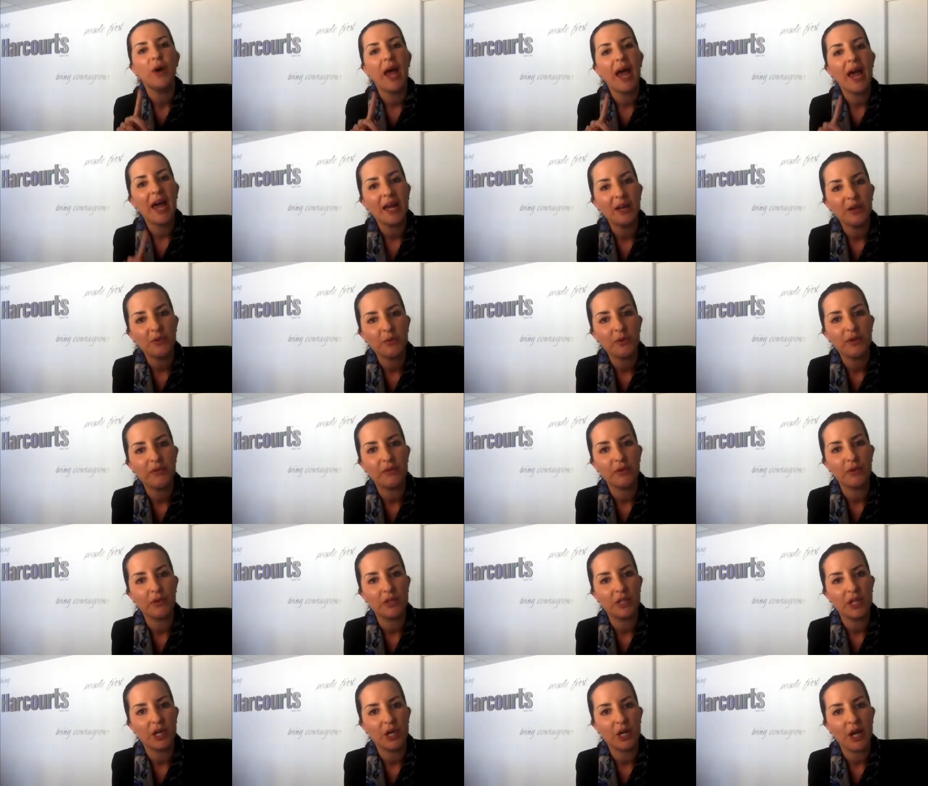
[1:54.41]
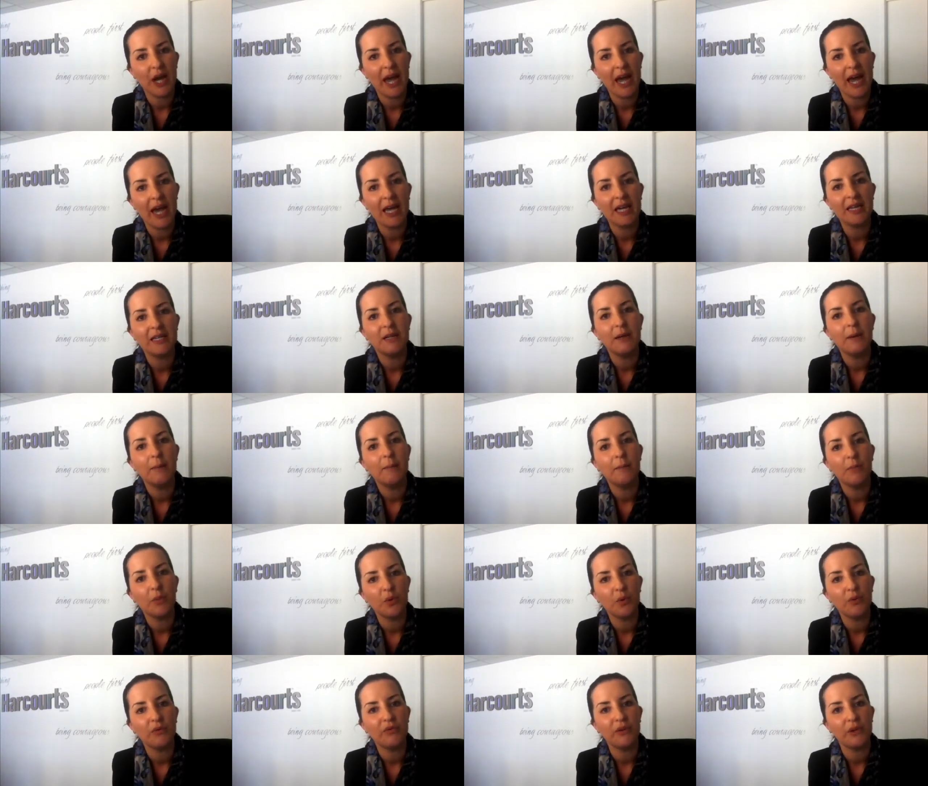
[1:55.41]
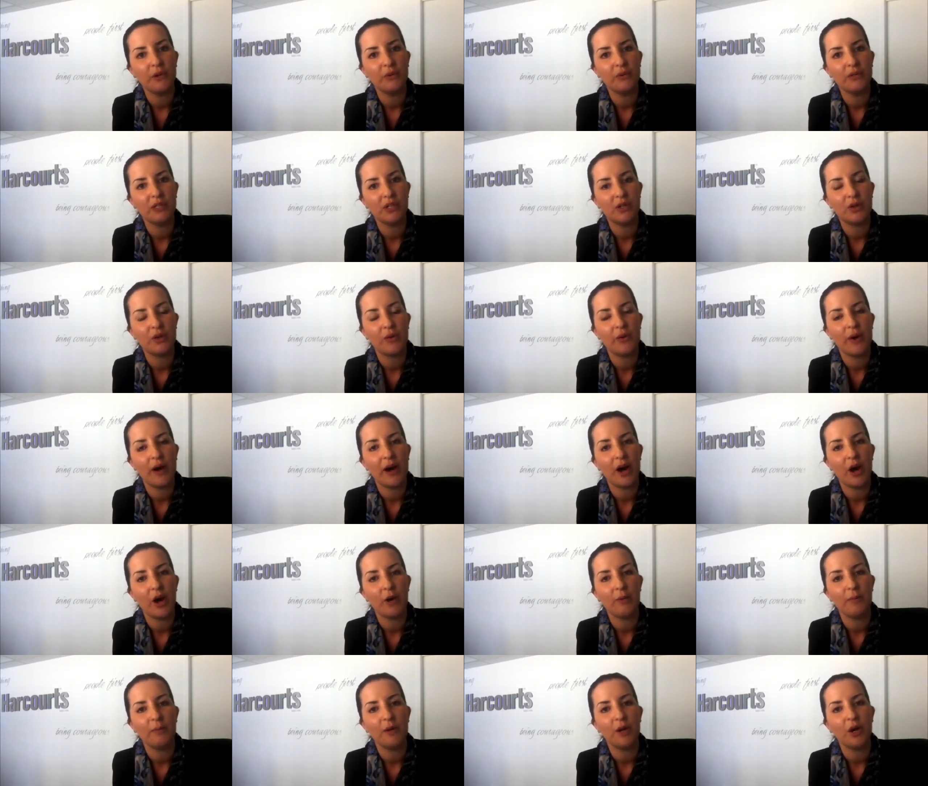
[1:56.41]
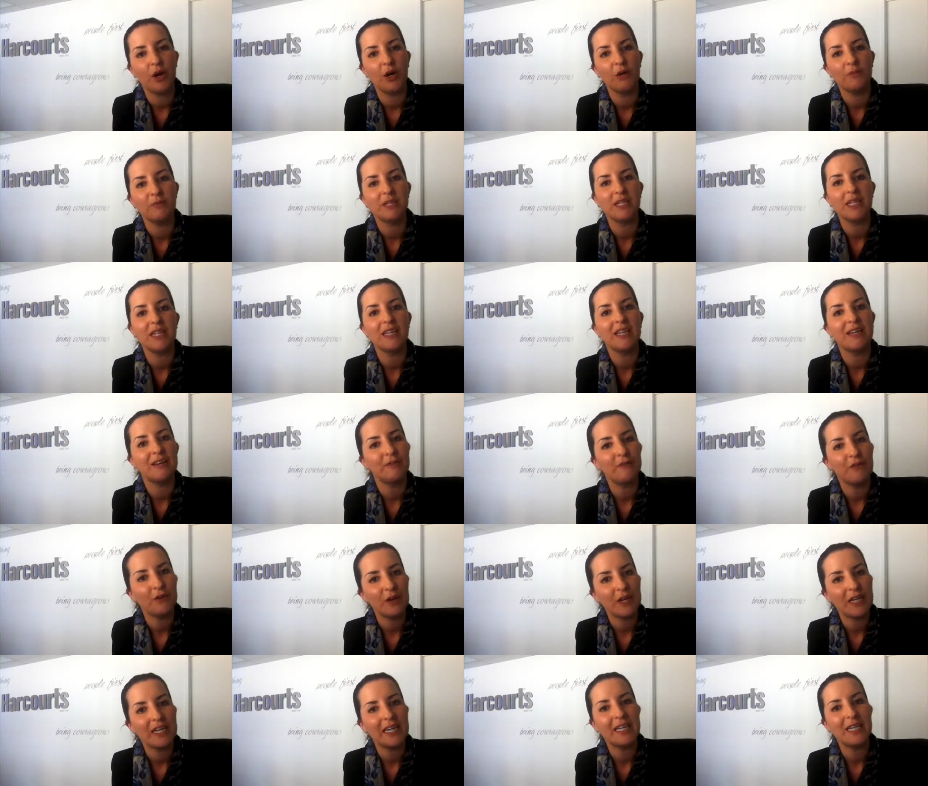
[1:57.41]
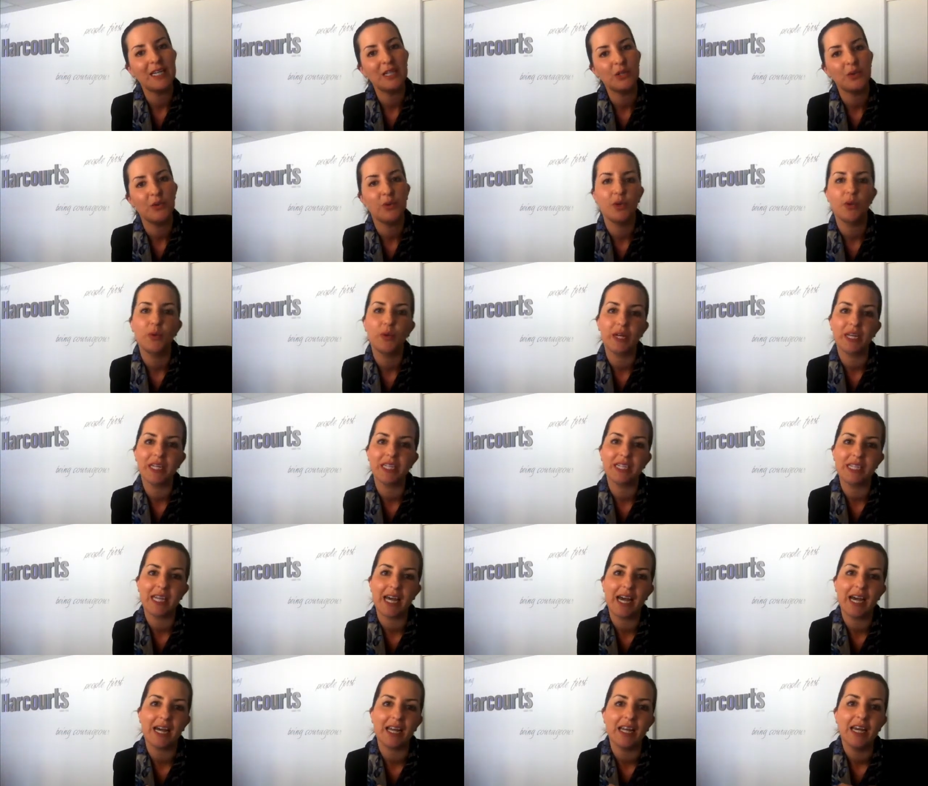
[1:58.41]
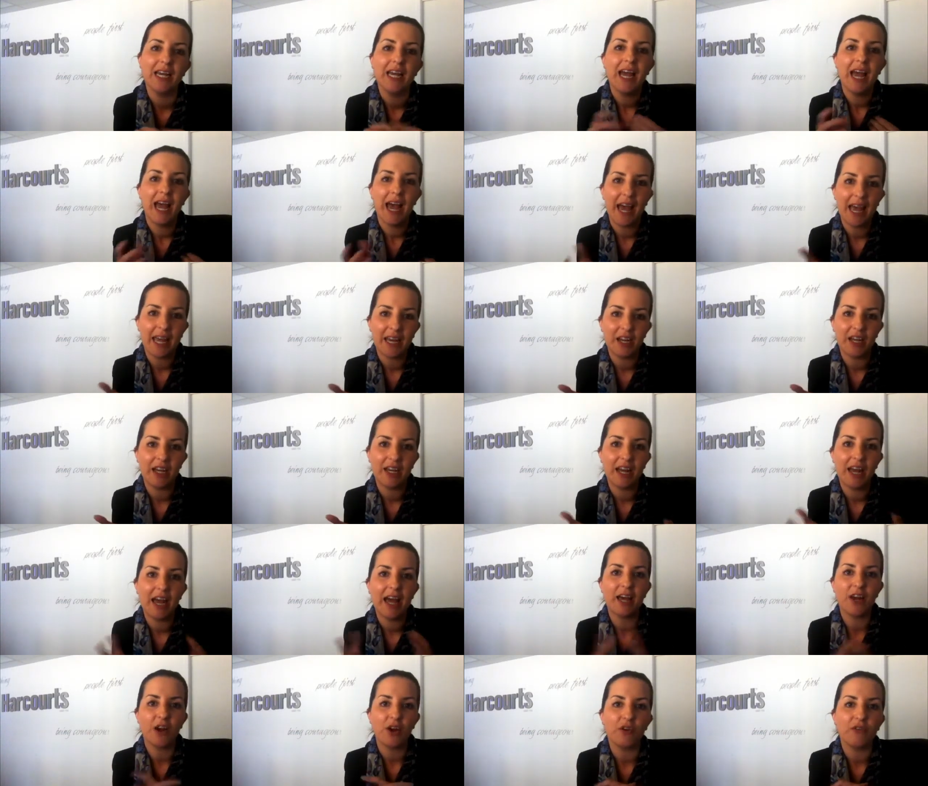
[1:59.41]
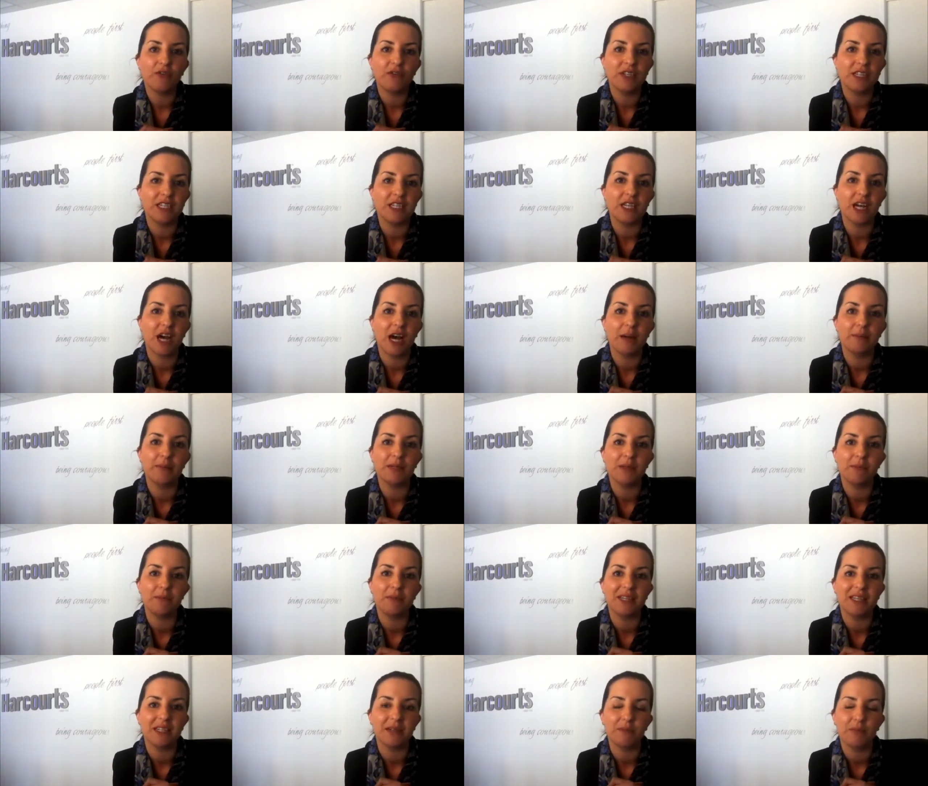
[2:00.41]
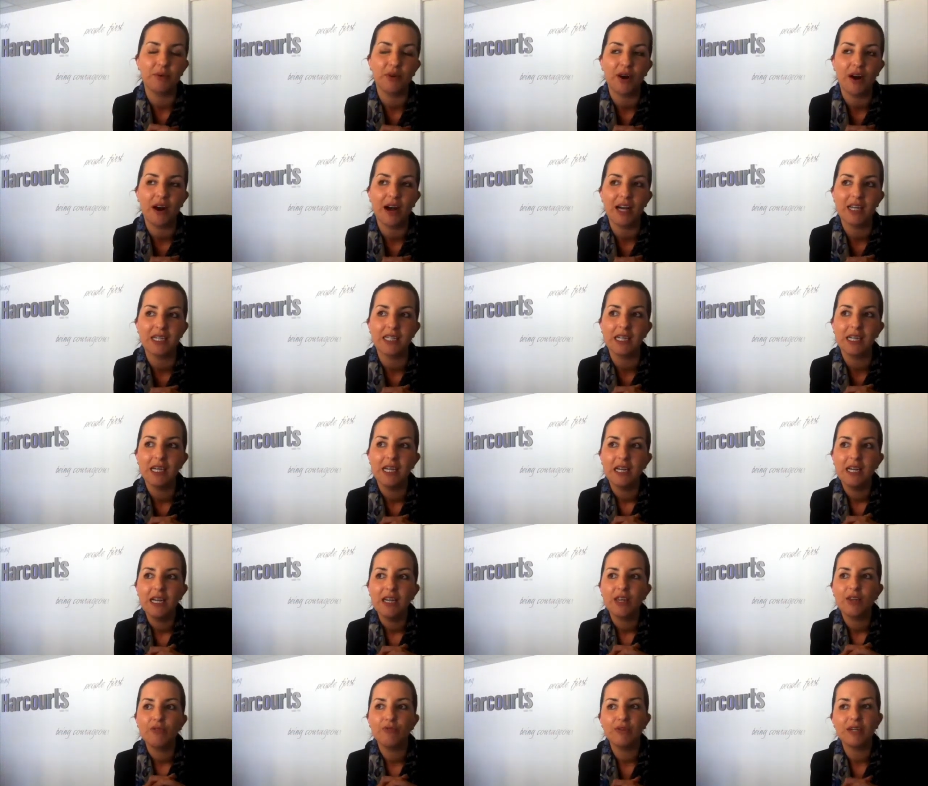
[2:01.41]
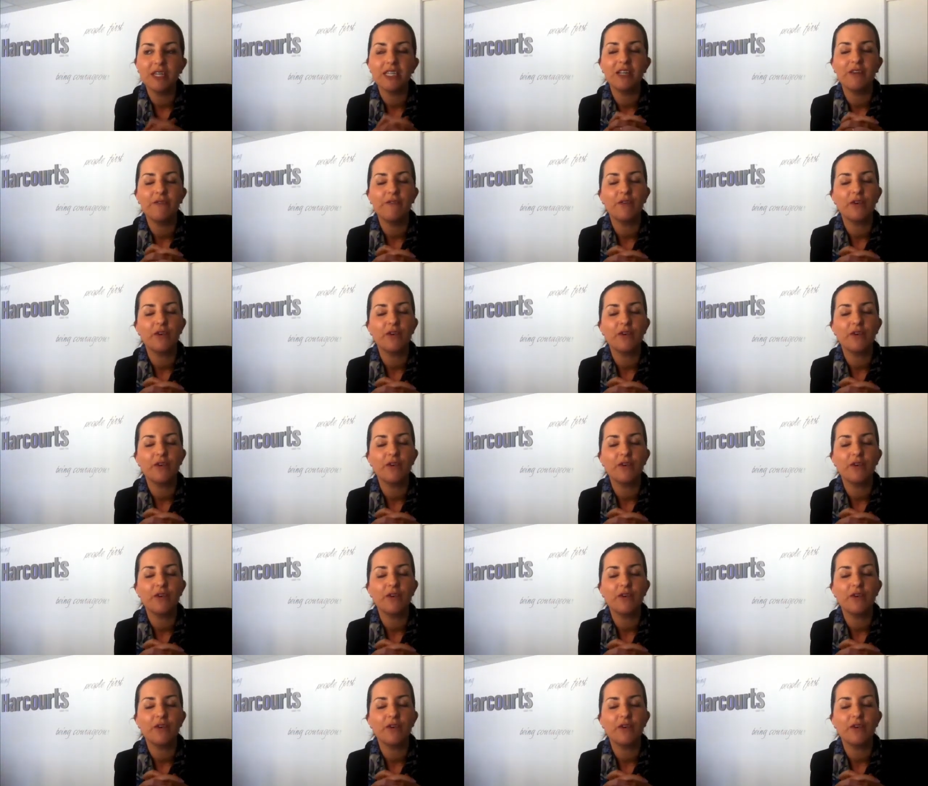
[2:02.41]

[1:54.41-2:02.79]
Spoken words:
and we've also had more viewers through our open homes, and therefore leading to a quicker sale and at oftentimes a better price. The reason